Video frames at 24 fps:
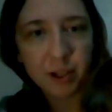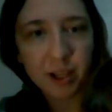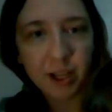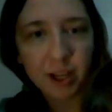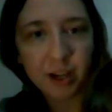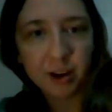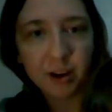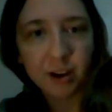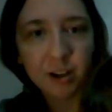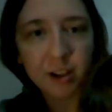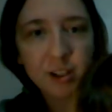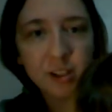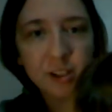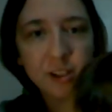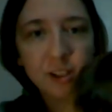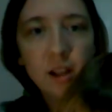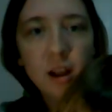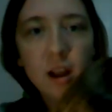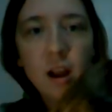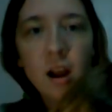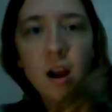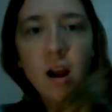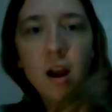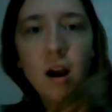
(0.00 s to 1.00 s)
of years.
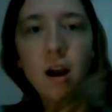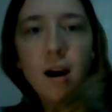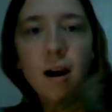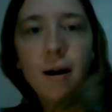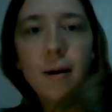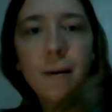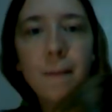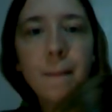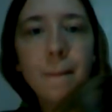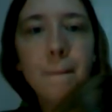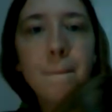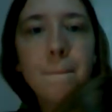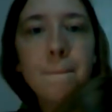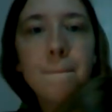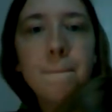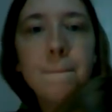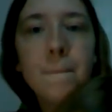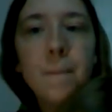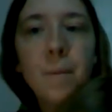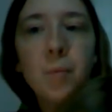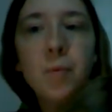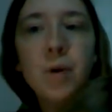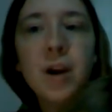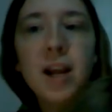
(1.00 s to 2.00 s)

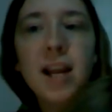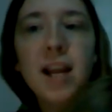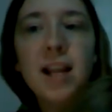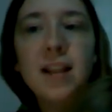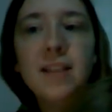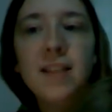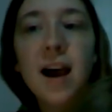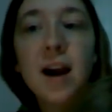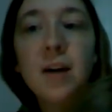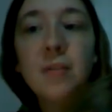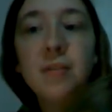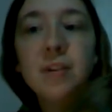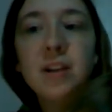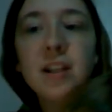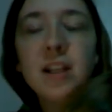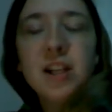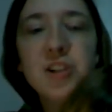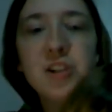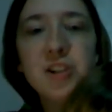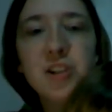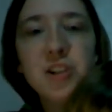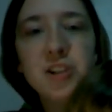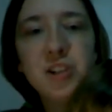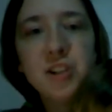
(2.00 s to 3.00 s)
When that
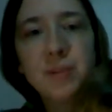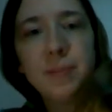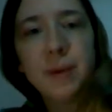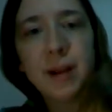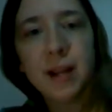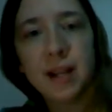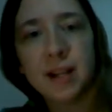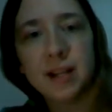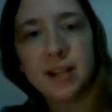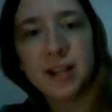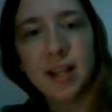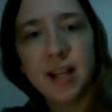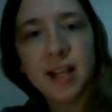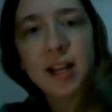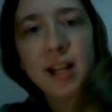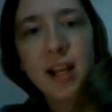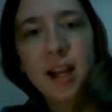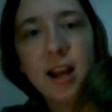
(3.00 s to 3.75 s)
relationship ended,